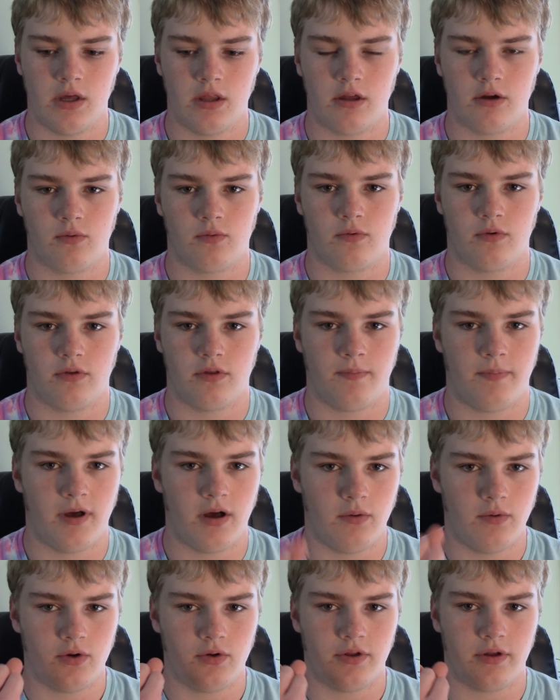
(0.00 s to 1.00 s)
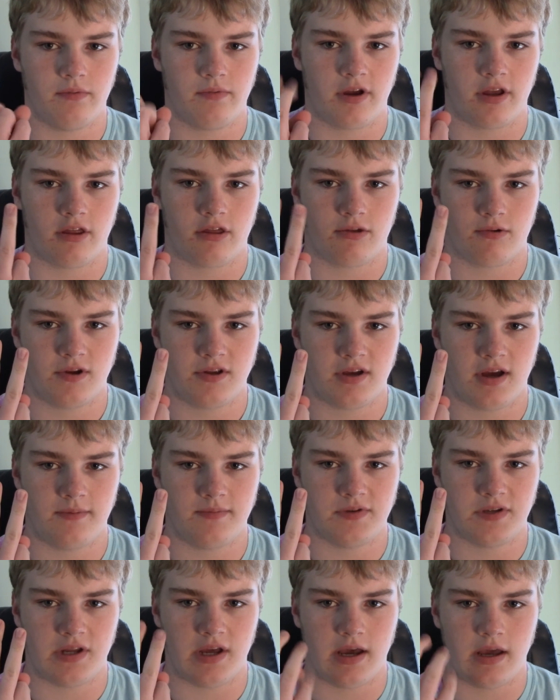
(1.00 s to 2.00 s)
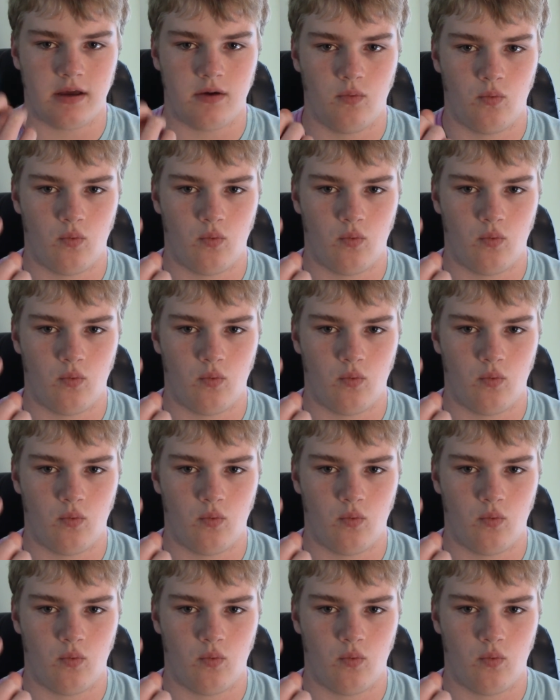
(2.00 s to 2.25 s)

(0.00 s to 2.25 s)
The bell would only ring 3 times a day.